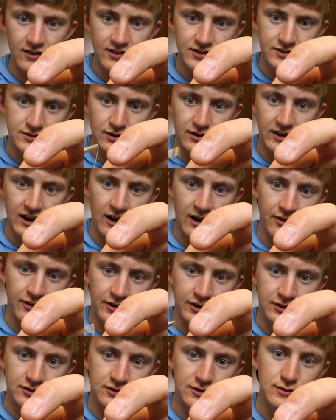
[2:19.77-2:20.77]
So now
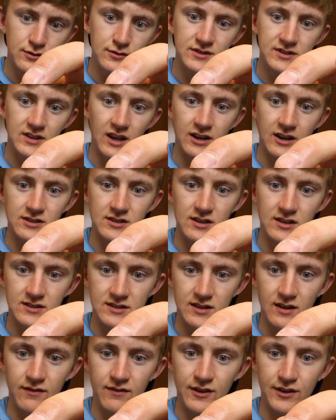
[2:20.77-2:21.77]
there are two
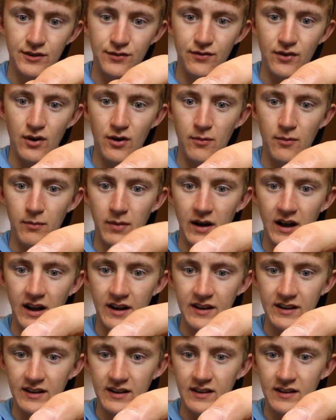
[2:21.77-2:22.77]
sections of this foam
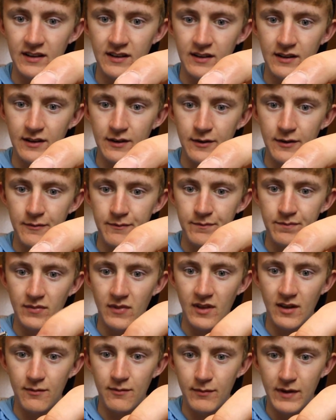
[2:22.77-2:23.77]
body.
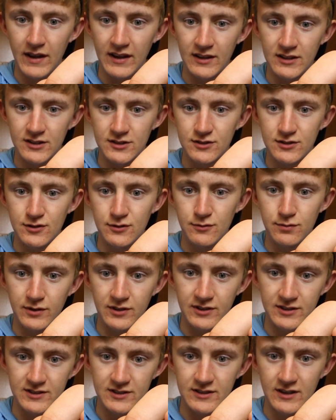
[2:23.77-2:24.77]
Make it
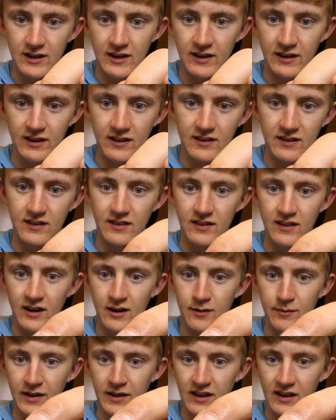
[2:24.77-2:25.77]
super snug.
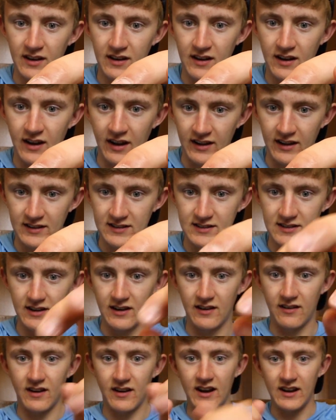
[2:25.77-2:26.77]
That'll make it nice.
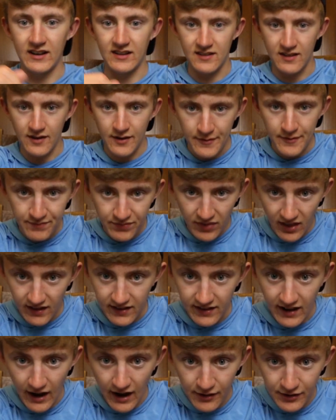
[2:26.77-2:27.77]
Alright,
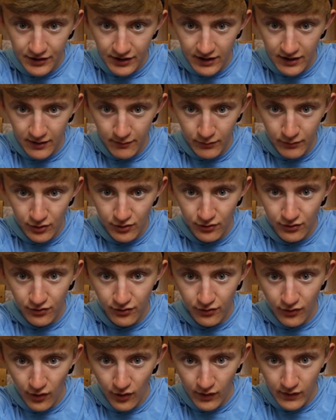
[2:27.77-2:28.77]
now you're gonna move
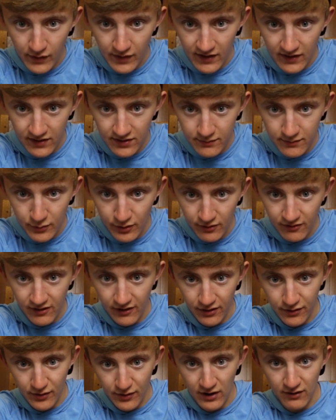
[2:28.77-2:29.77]
forward, move
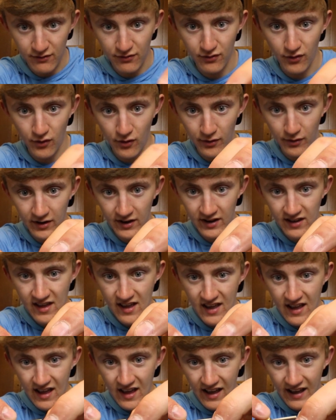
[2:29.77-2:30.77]
the thread forward
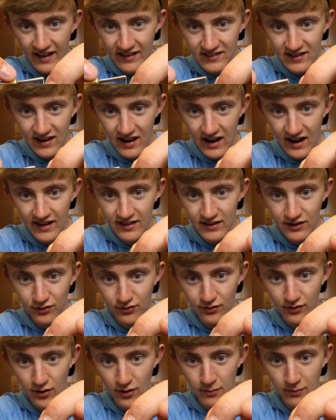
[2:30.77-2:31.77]
and tie this
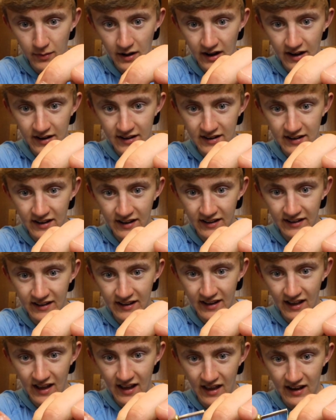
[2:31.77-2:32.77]
foam body
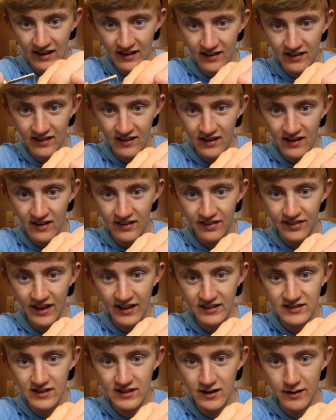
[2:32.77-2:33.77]
again.
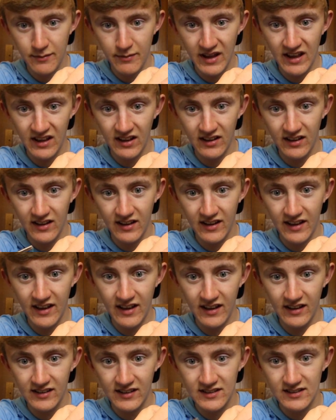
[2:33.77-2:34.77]
That's gonna make
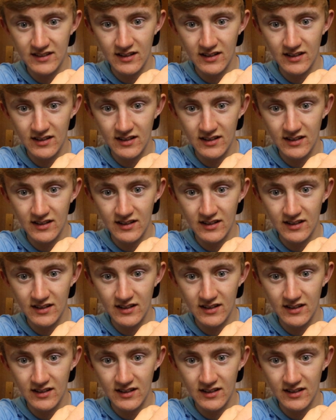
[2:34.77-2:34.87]
a